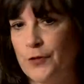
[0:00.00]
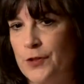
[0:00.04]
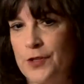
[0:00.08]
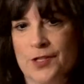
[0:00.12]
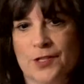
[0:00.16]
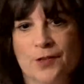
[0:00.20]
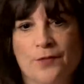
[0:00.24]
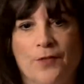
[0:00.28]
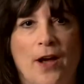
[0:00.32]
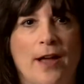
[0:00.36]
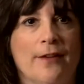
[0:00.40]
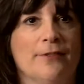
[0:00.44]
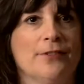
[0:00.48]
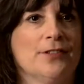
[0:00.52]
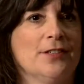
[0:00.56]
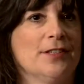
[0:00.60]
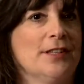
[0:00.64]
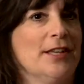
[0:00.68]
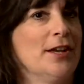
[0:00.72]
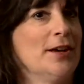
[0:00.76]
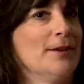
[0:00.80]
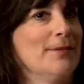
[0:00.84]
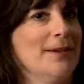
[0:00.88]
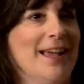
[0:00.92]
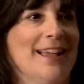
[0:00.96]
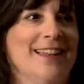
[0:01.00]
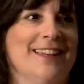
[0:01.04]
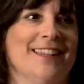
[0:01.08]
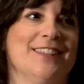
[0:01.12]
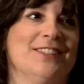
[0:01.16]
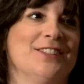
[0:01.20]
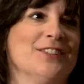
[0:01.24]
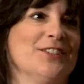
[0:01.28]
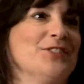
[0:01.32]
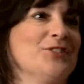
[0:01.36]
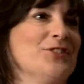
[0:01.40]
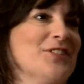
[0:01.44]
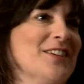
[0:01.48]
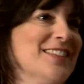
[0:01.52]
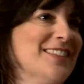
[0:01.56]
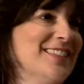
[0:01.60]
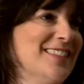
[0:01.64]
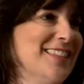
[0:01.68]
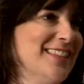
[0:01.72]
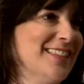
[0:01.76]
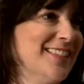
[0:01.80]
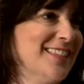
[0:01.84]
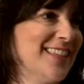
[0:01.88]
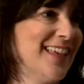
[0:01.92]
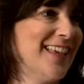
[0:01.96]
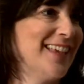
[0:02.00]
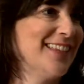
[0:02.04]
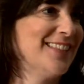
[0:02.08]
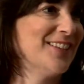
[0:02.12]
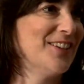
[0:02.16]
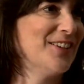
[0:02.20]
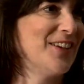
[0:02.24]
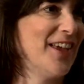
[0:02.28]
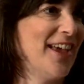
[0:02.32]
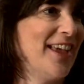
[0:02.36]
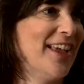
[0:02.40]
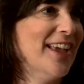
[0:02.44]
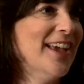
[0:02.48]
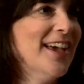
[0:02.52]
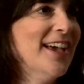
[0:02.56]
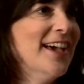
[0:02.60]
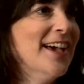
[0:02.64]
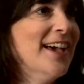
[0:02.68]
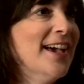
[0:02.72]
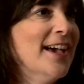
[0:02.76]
survivors in here. I need to address these things. Okay,